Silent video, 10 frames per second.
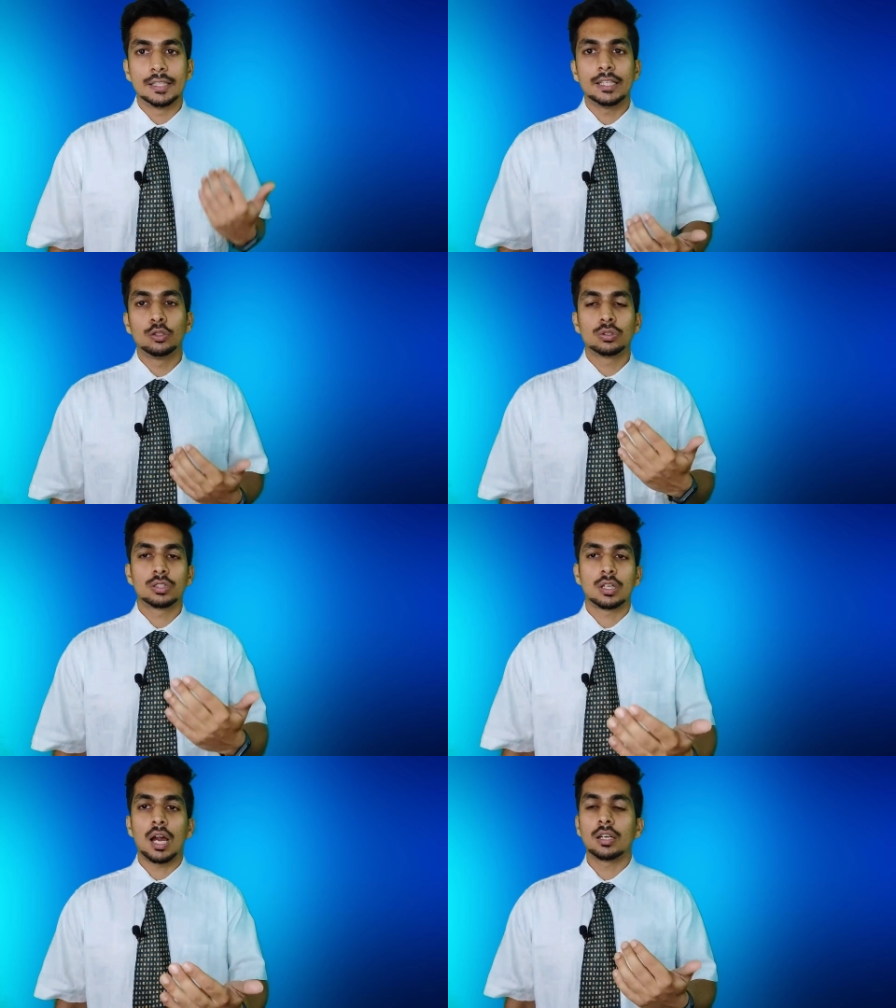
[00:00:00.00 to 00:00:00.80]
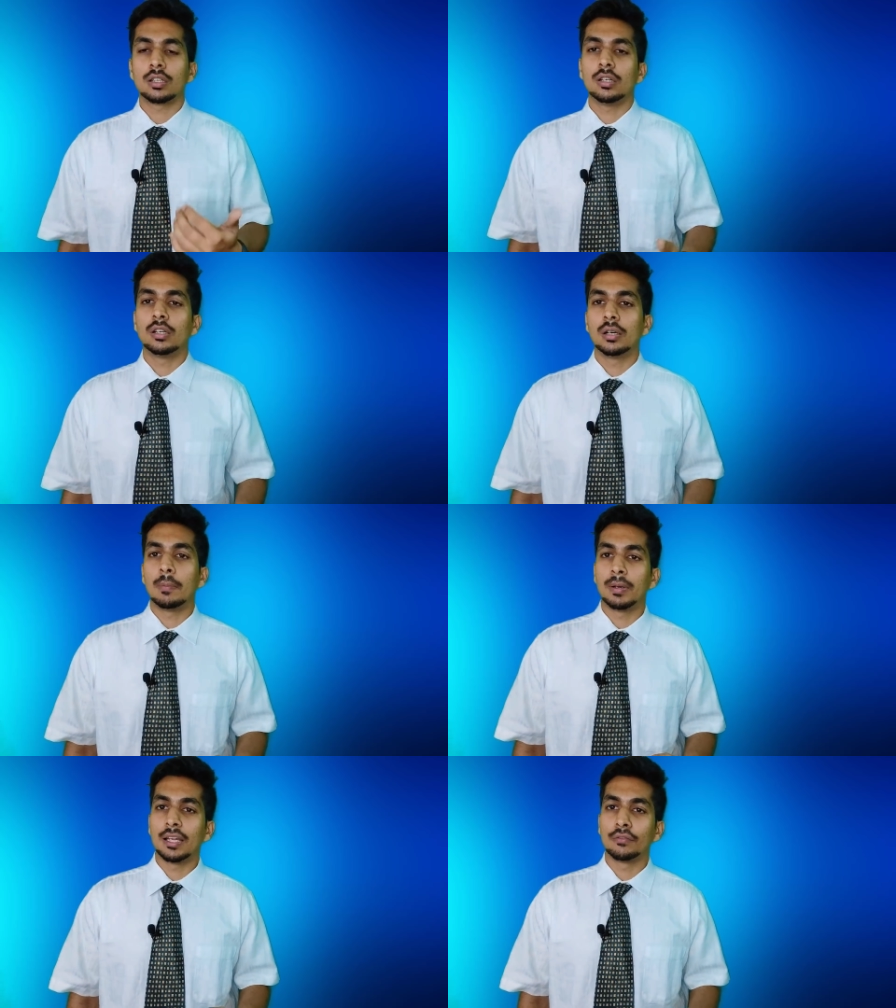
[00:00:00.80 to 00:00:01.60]
then you start uh,
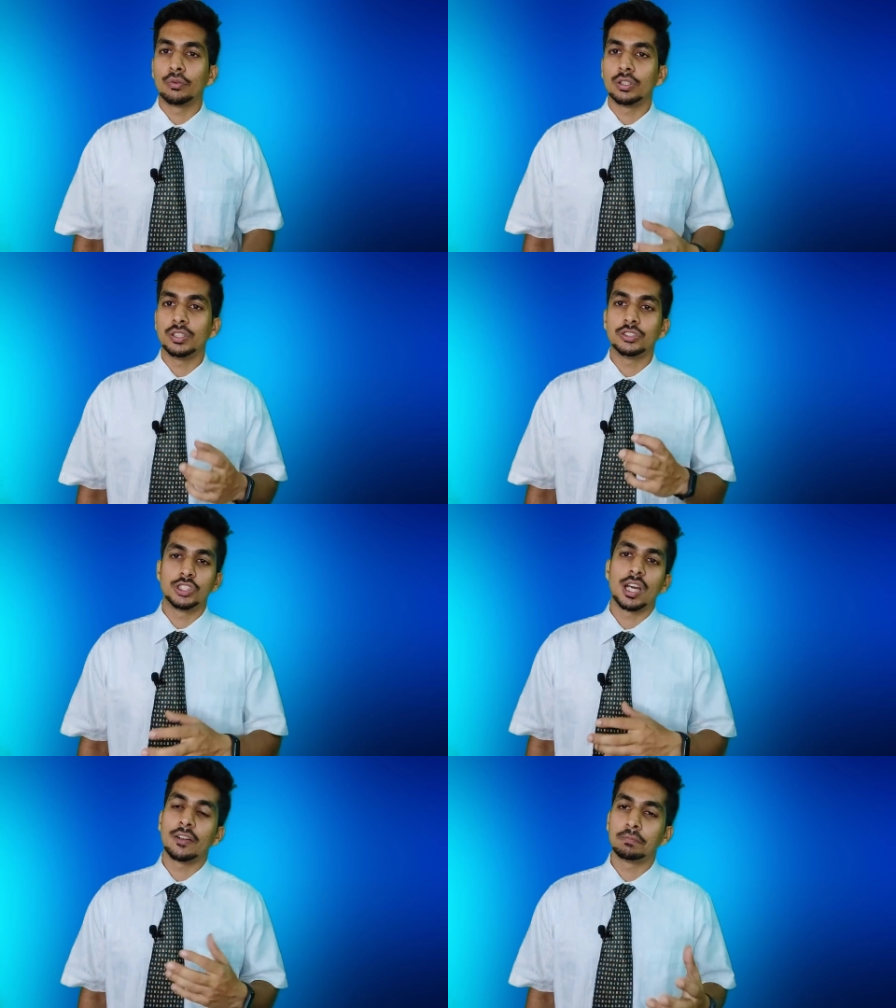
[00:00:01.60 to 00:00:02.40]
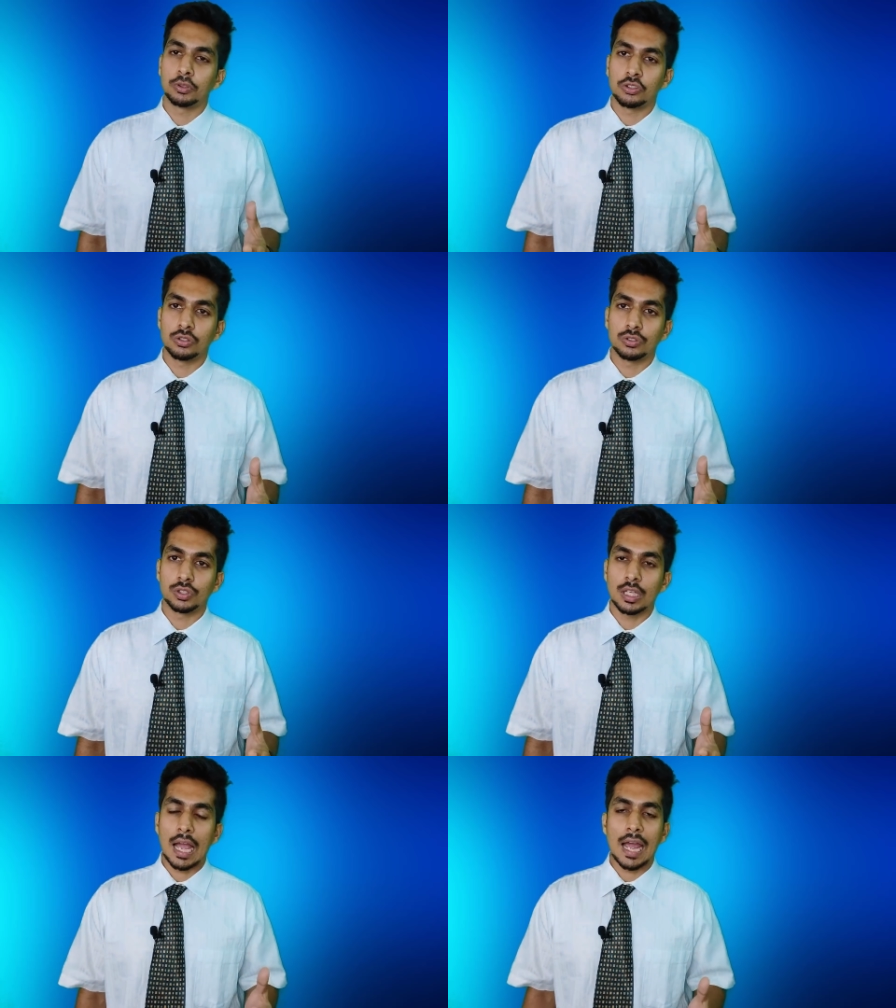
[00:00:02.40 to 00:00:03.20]
applying for these JRF positions.